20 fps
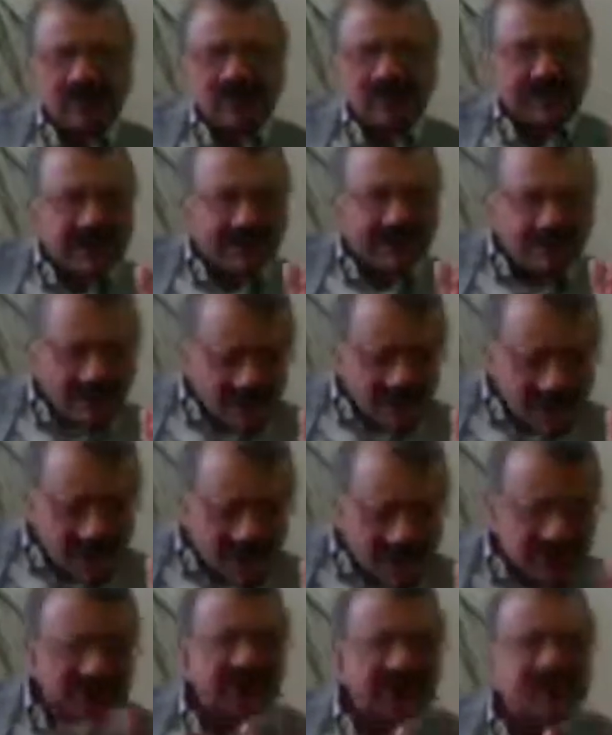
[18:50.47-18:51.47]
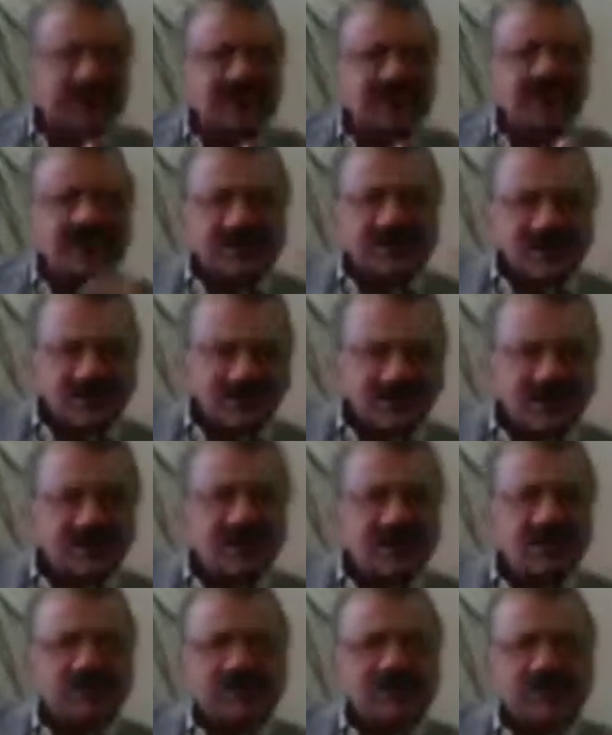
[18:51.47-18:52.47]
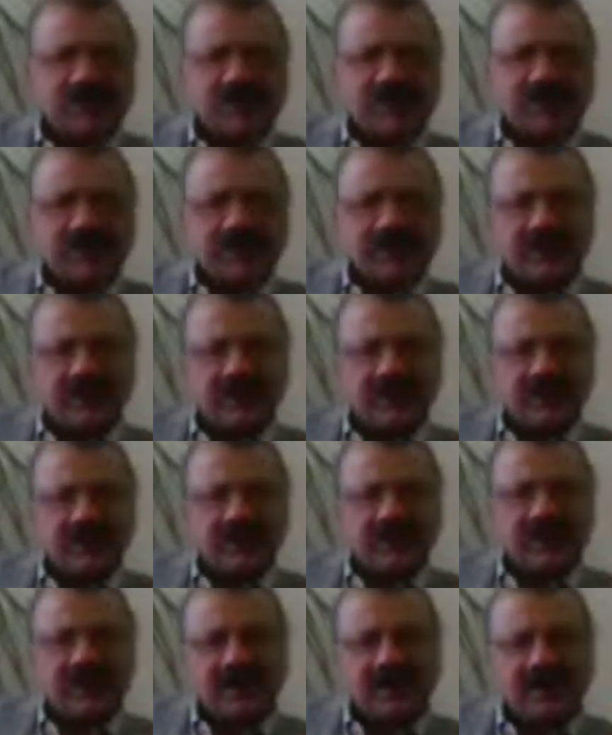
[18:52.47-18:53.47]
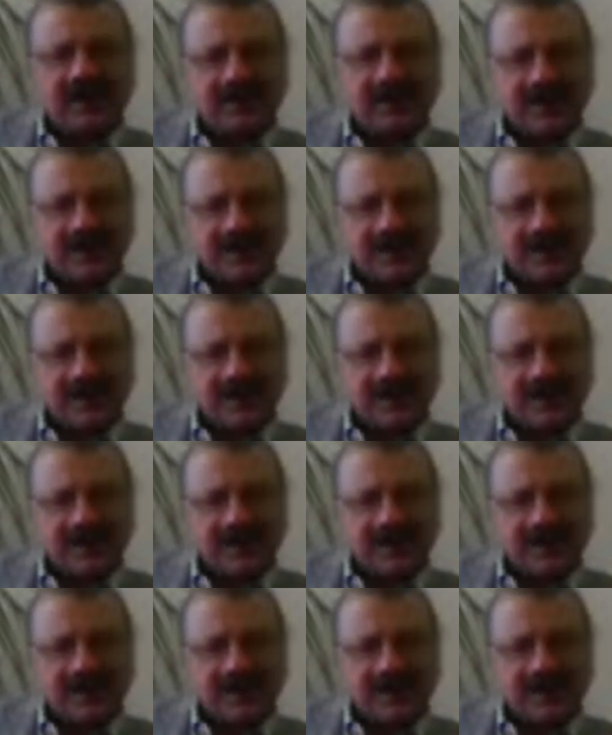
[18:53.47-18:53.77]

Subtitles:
But if you see the structure of the cost, you will find that,